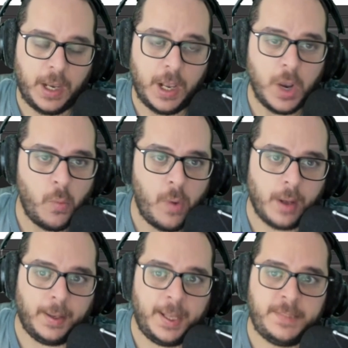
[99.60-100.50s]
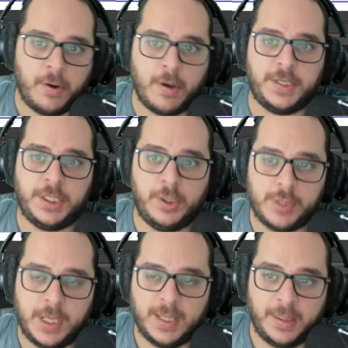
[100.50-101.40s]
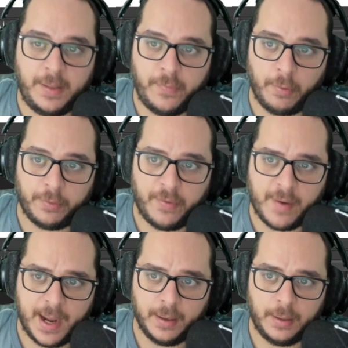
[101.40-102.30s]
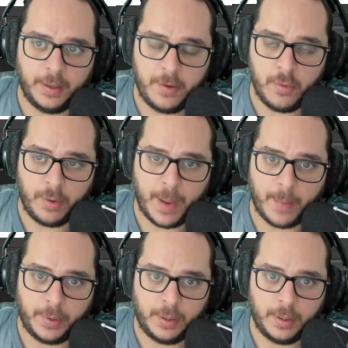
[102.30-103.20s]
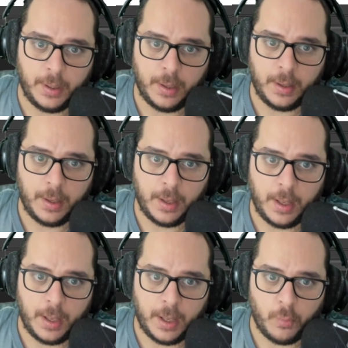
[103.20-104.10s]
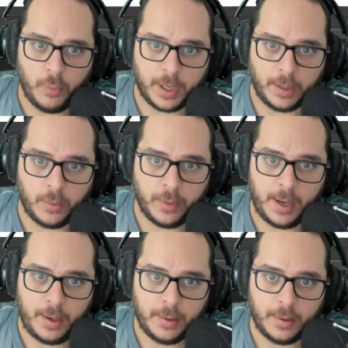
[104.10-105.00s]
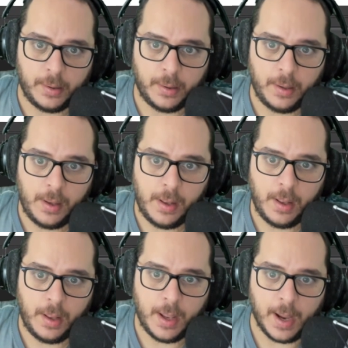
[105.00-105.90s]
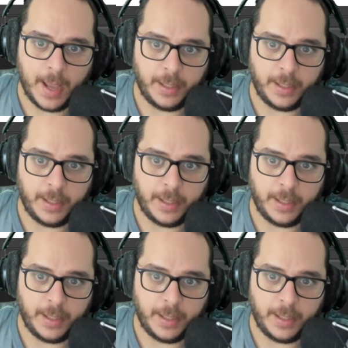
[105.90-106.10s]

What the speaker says: Well, it's because it's using the default file. If you remember, we can go there, edit